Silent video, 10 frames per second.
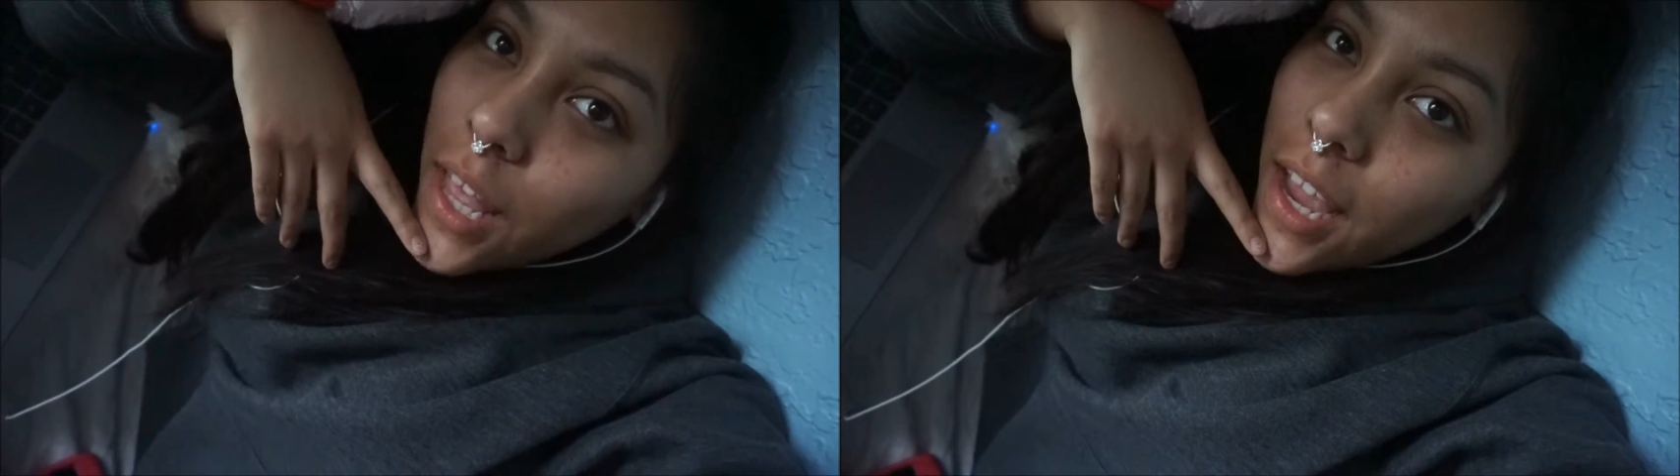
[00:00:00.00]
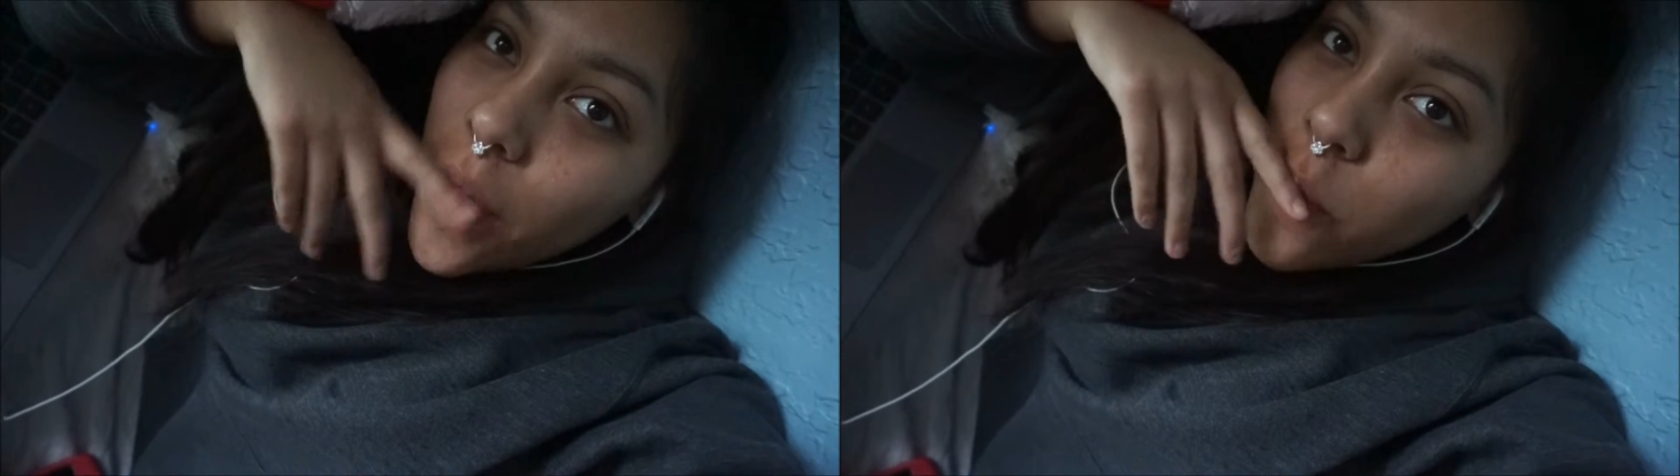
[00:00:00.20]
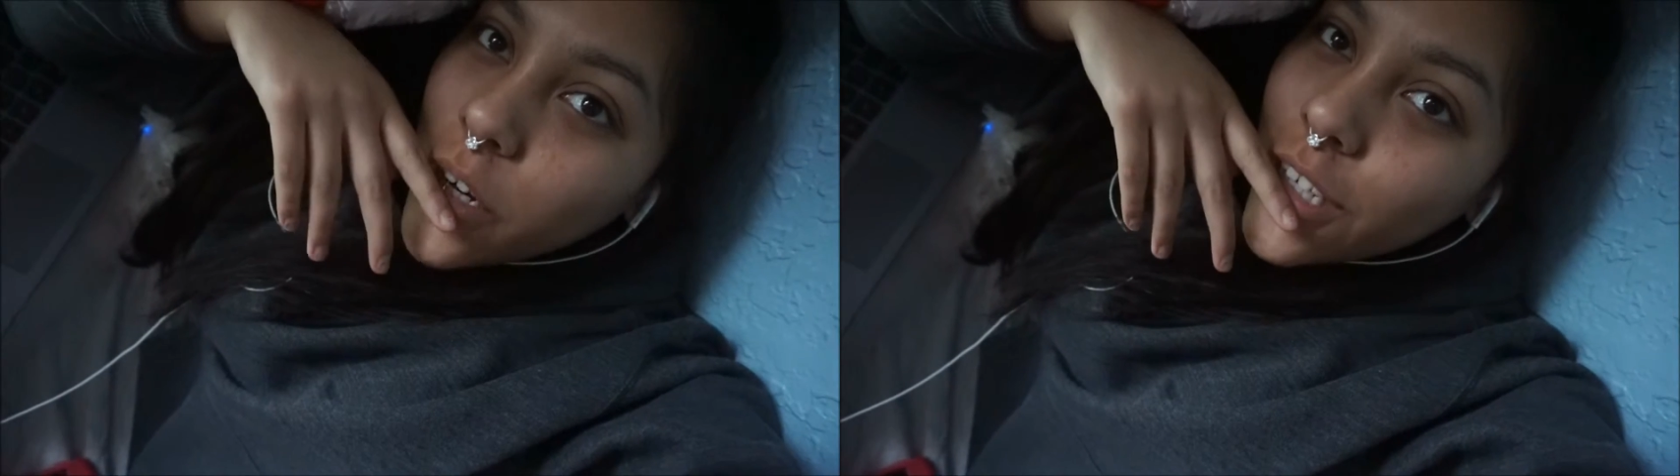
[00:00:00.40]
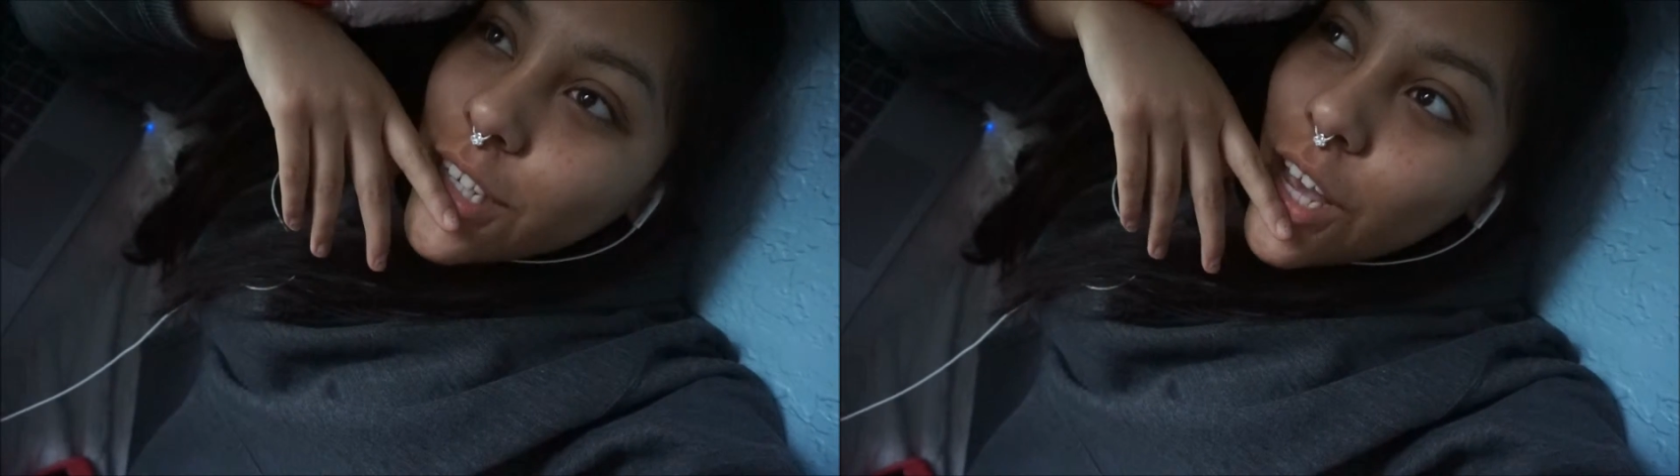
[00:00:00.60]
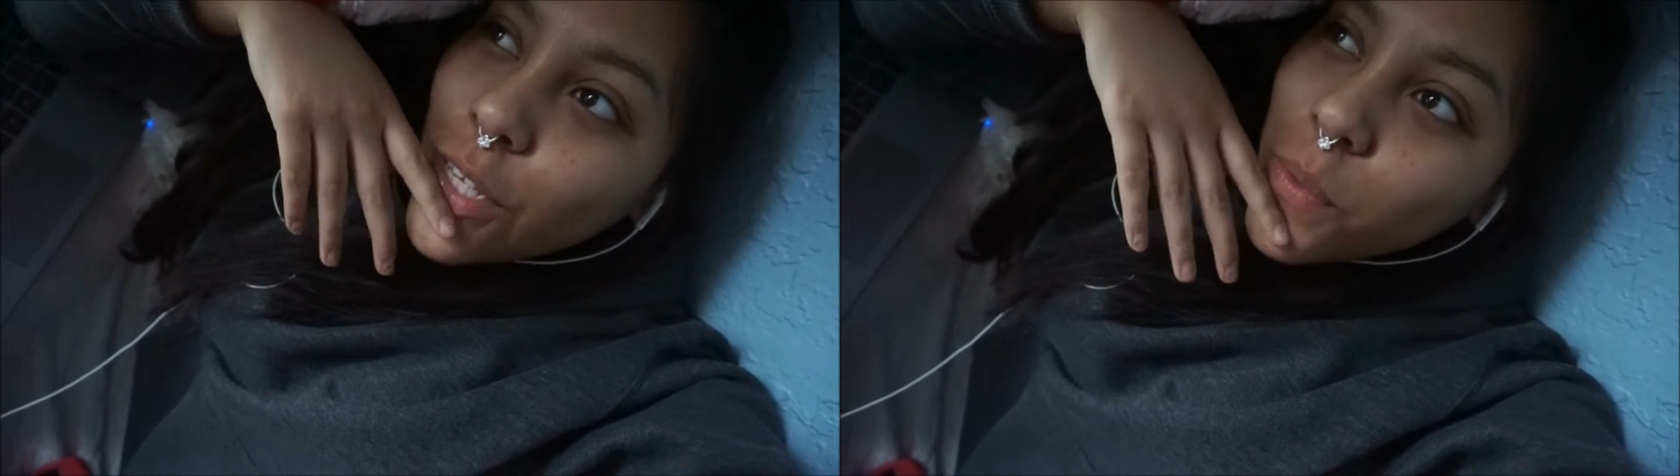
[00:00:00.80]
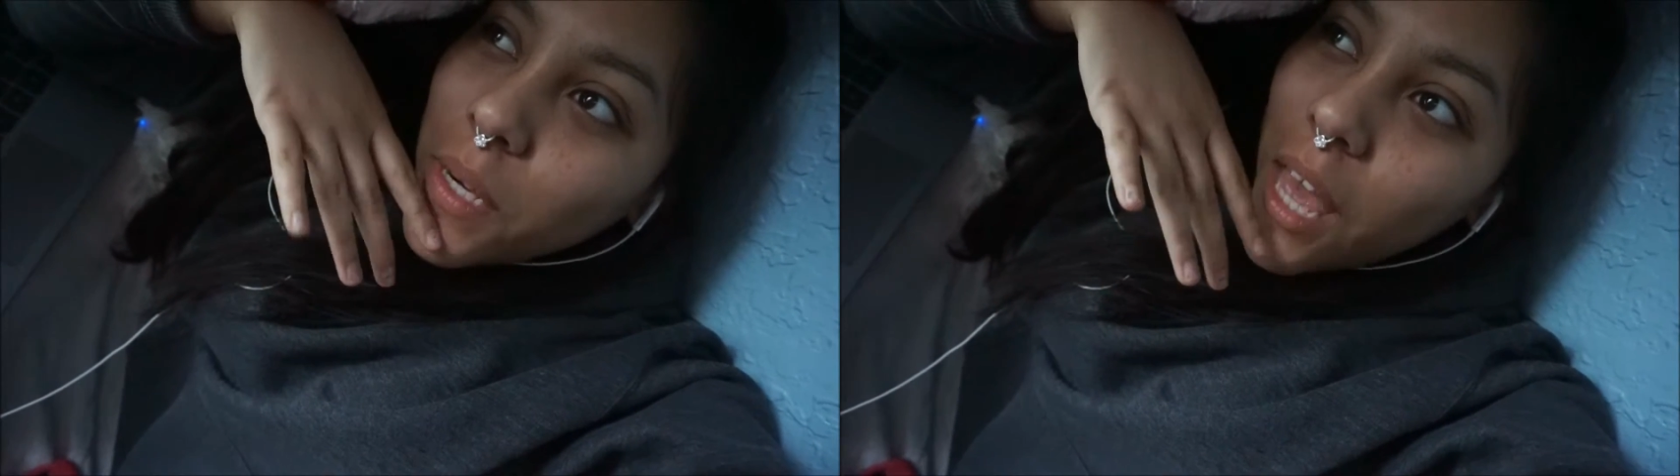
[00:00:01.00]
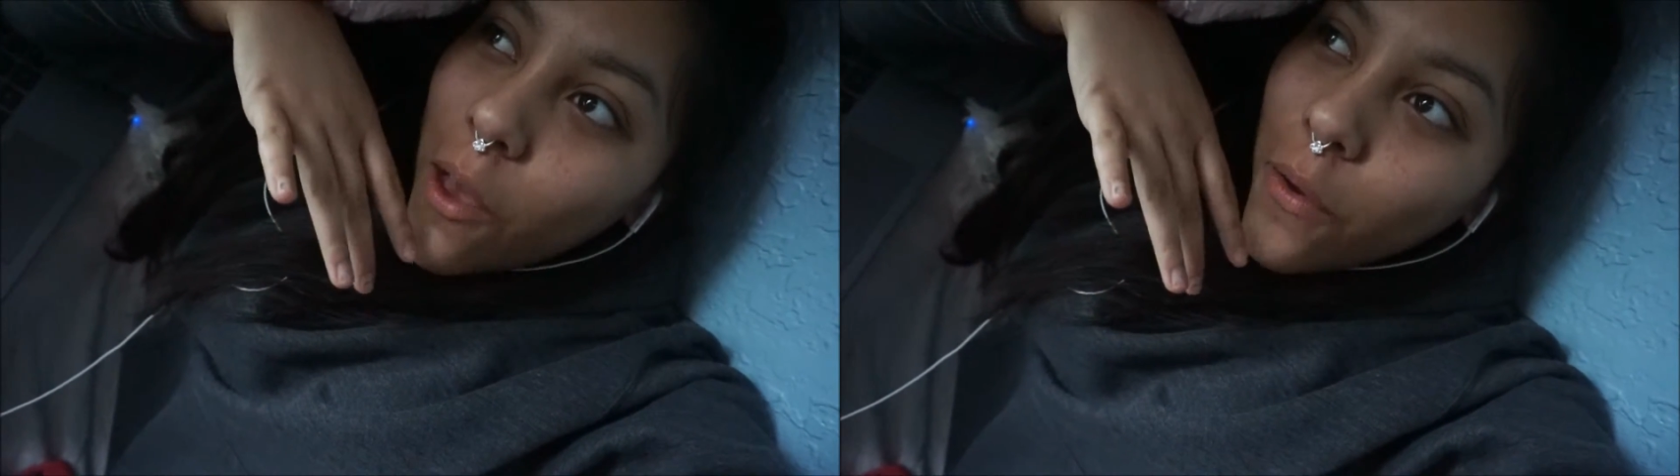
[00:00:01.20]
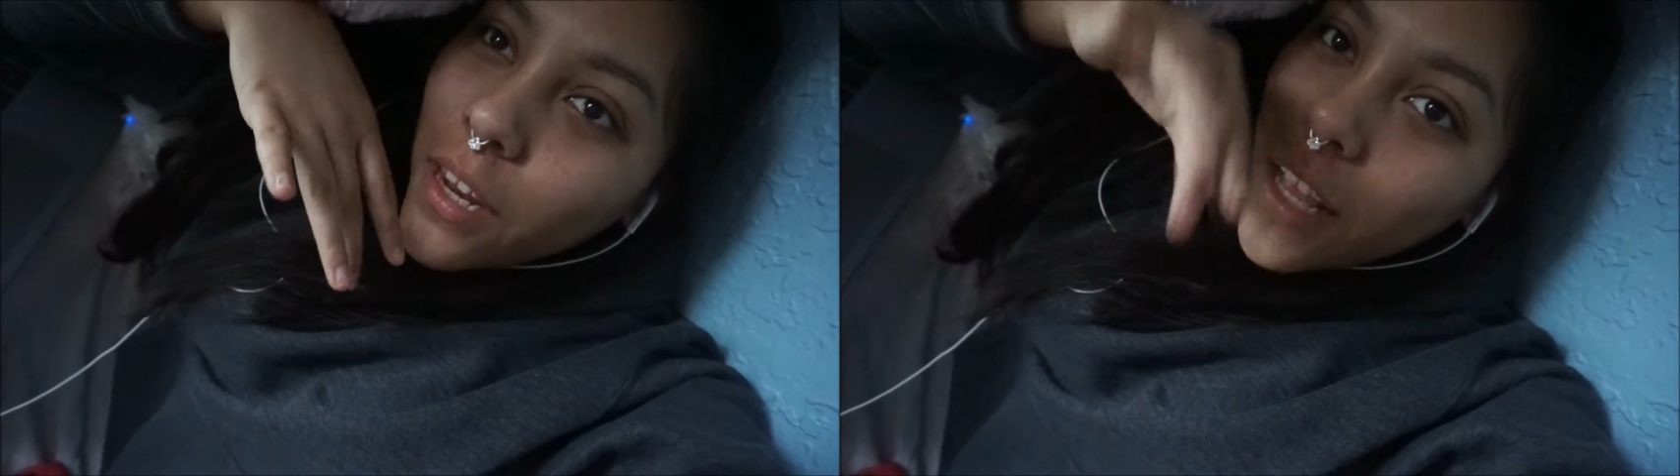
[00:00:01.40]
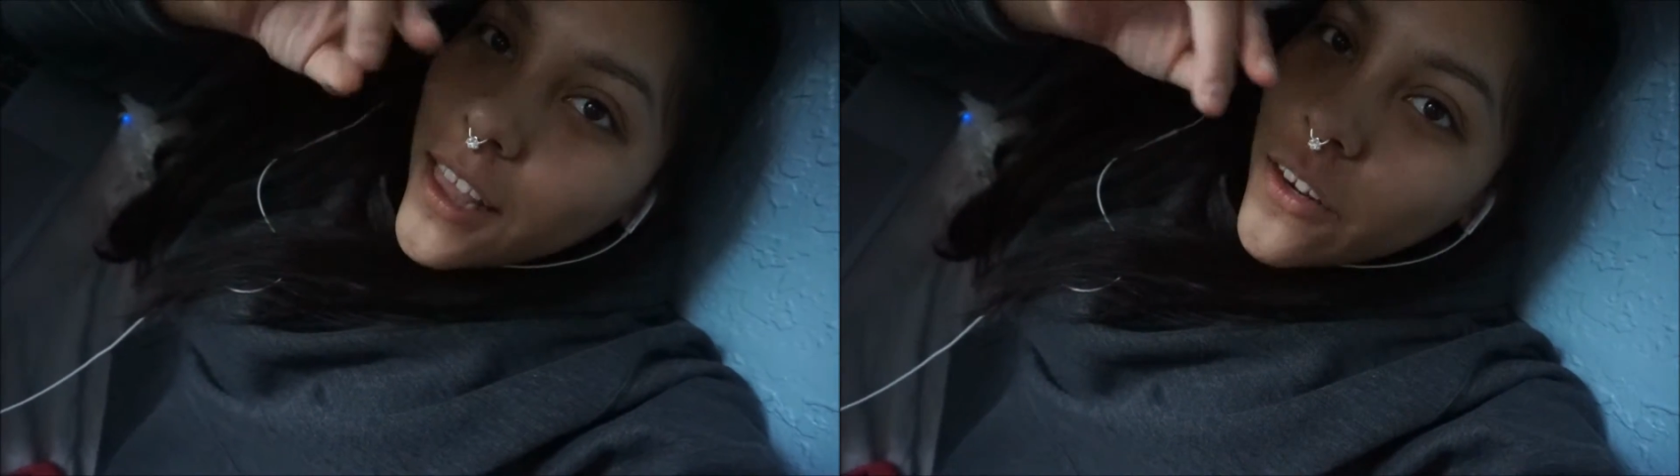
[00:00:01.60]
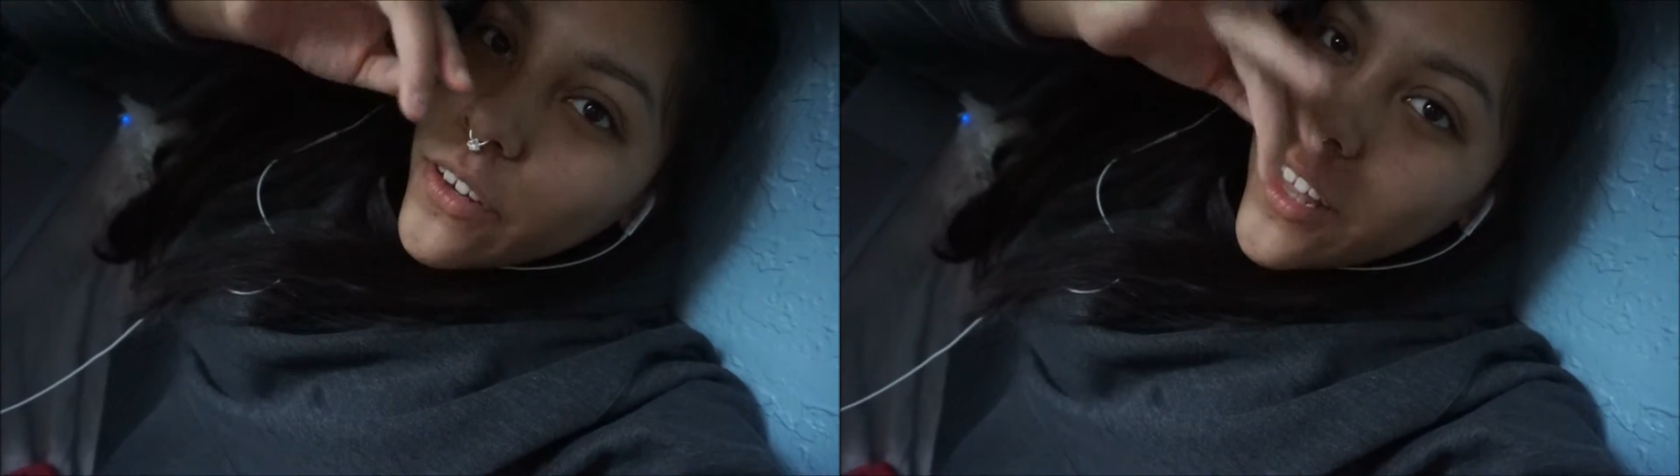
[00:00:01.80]
Like, I'm wearing socks right now and I
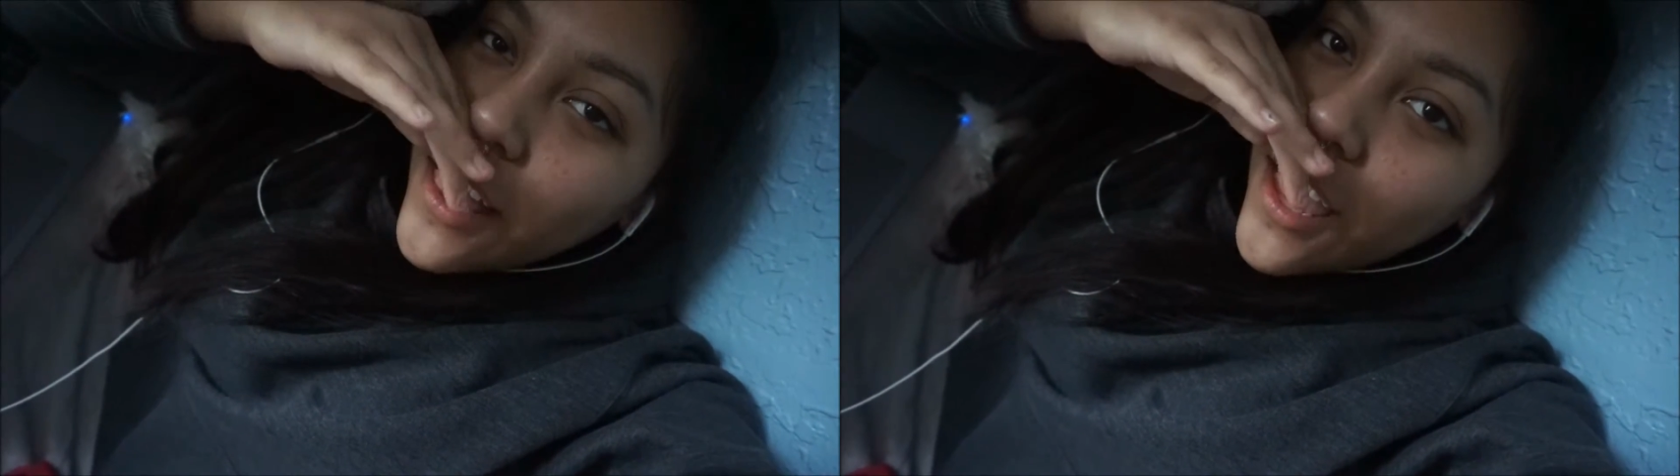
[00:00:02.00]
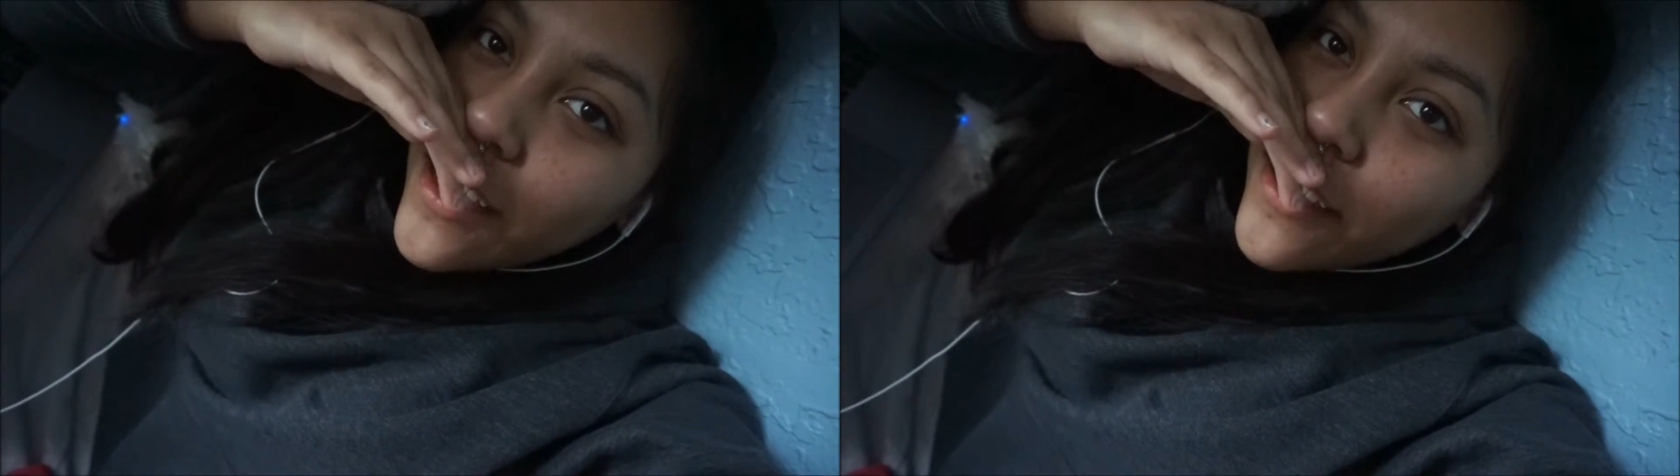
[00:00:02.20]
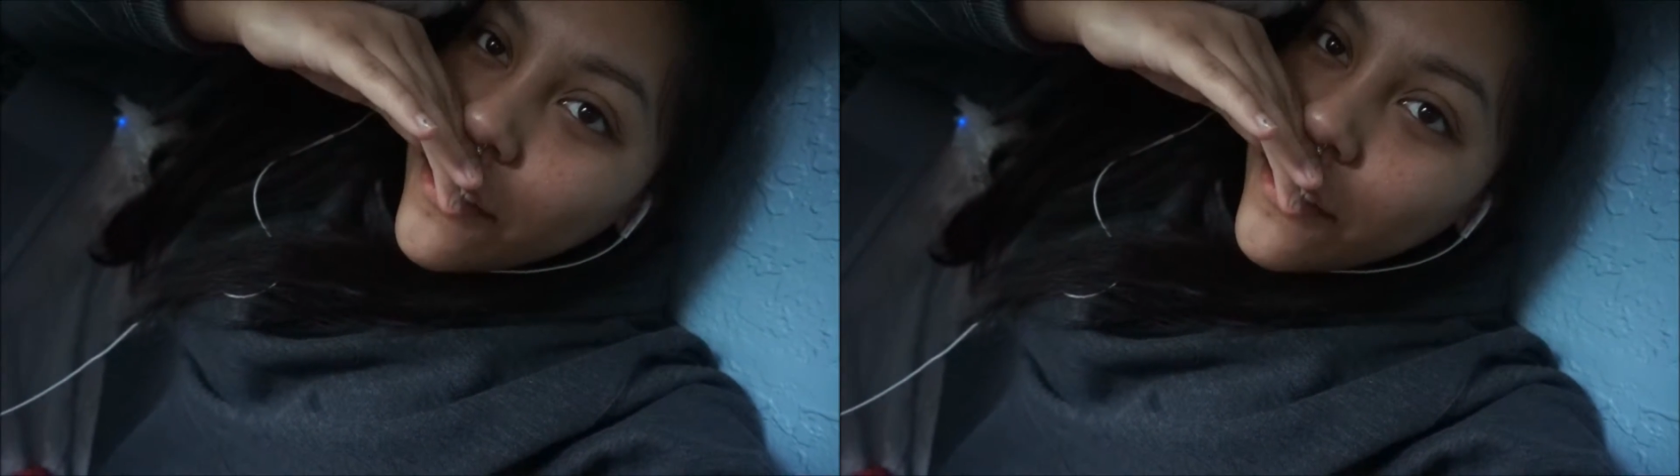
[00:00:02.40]
literally, like,